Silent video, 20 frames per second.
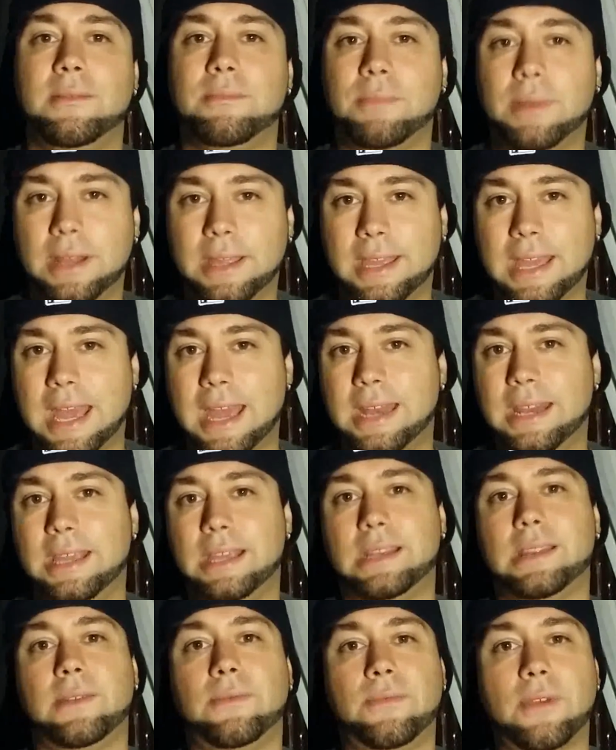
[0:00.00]
But again,
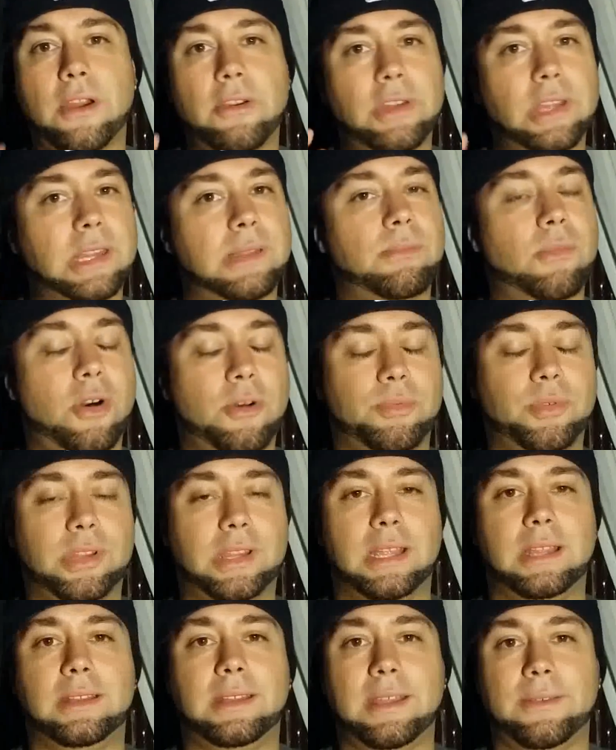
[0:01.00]
it's a very small
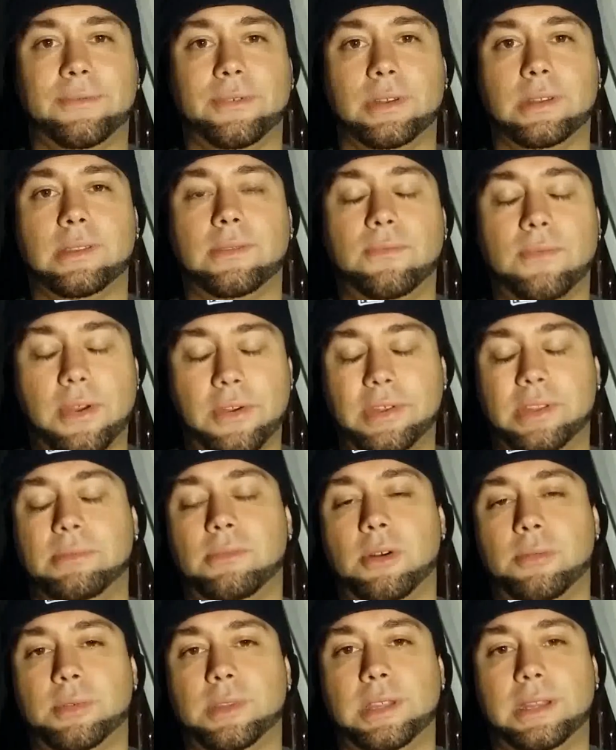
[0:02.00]
percent difference, very
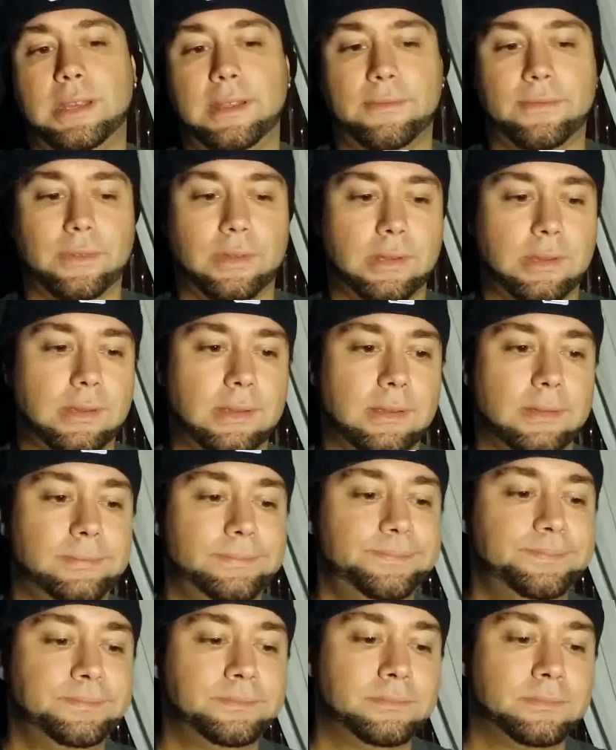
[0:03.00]
small percent difference.
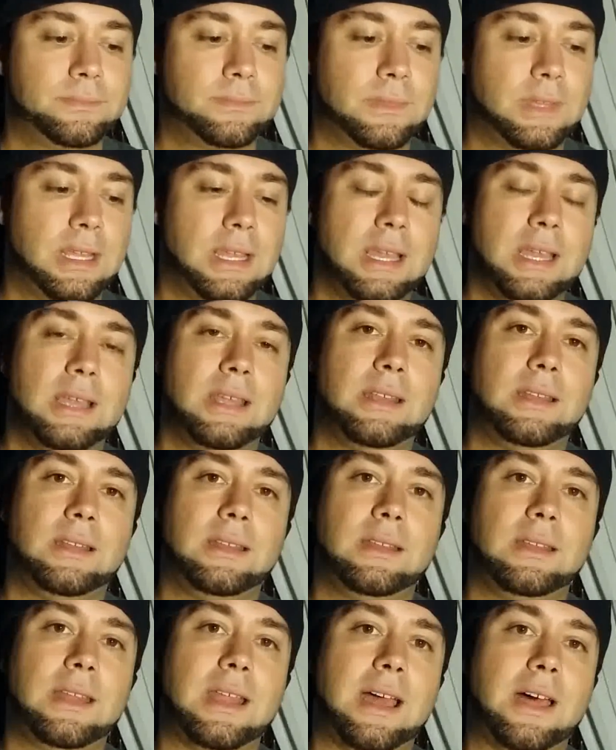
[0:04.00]

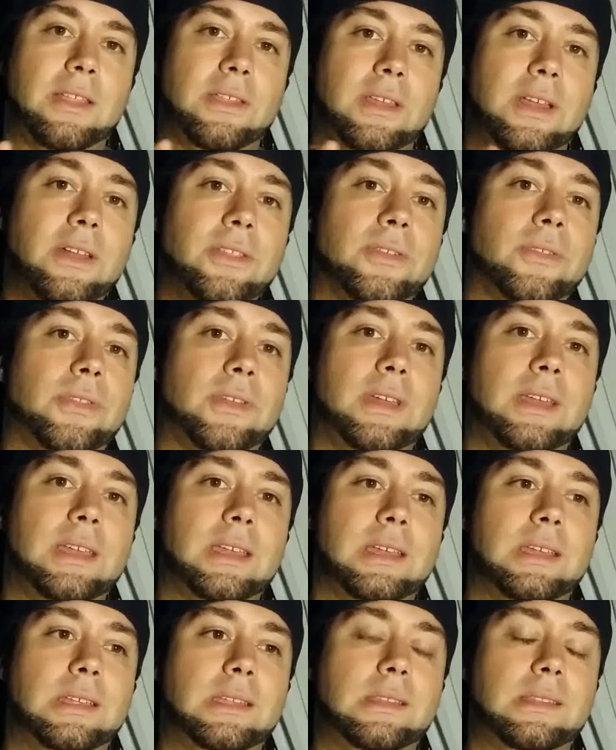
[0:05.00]
Now the other
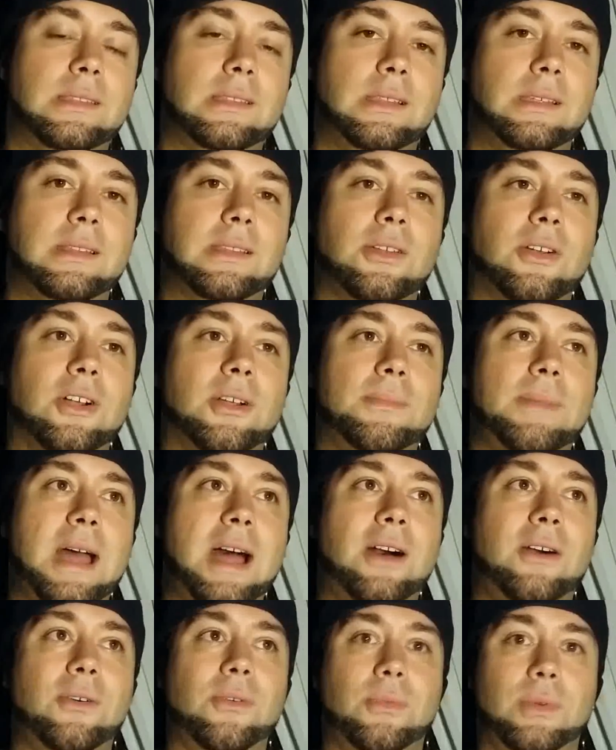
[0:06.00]
thing is, let's talk
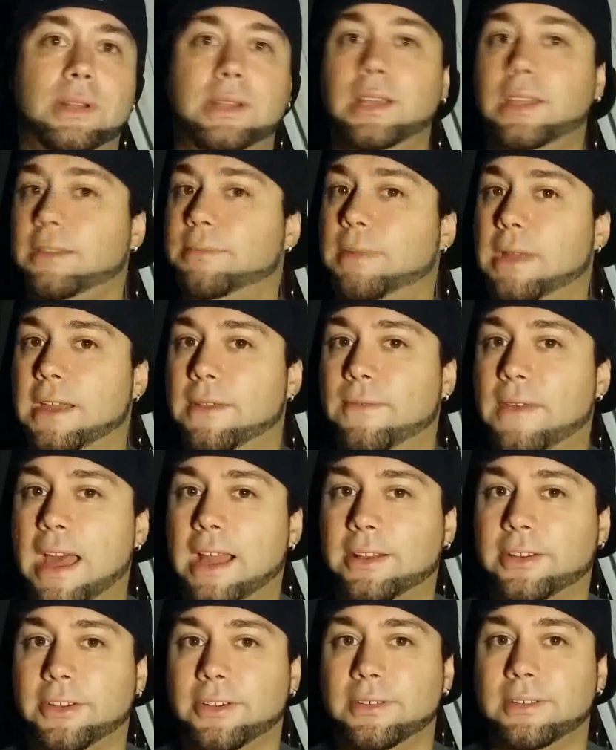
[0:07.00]
about what does play a
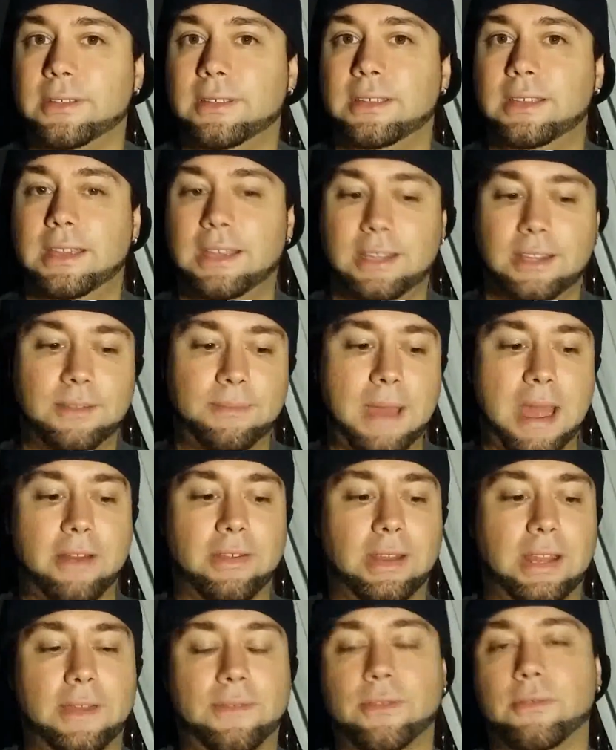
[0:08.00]
factor in the
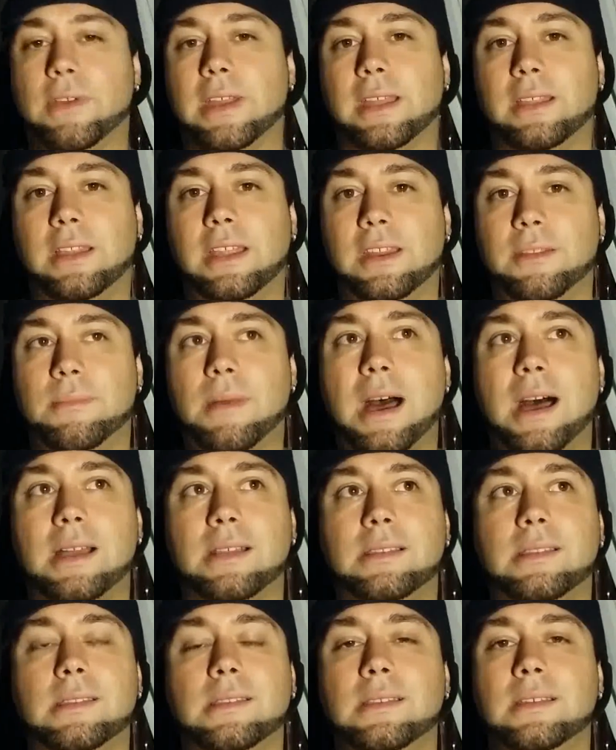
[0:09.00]
battery life of regulated
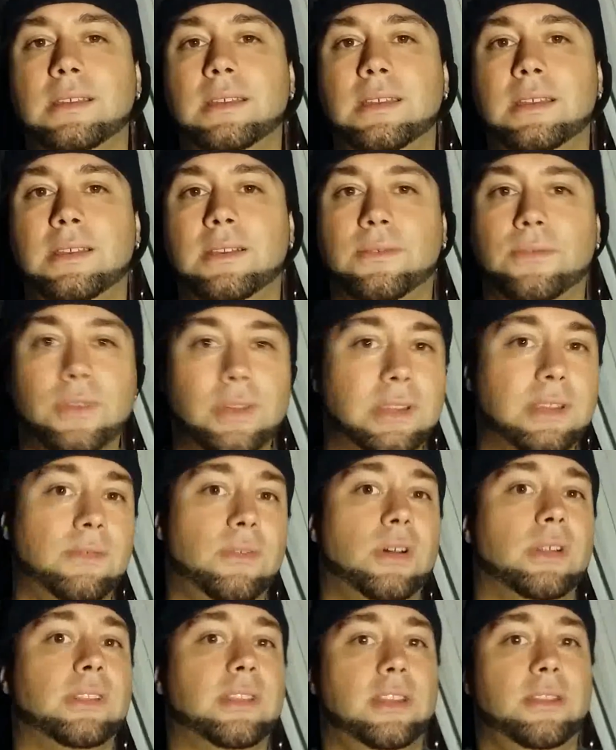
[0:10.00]
mods. First of
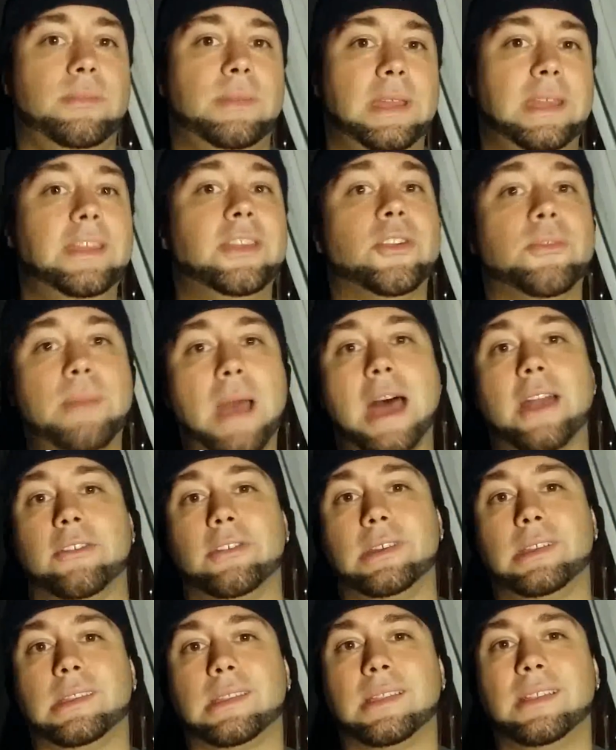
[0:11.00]
all is going to be your
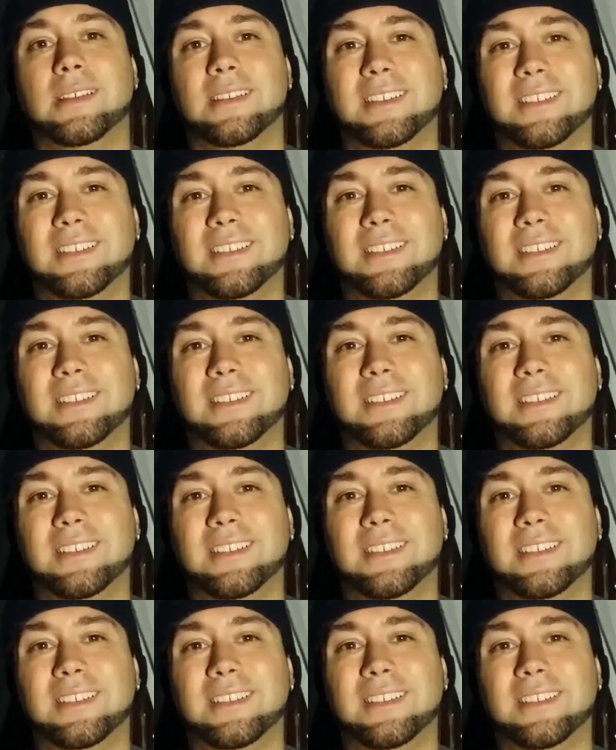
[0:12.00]
batteries.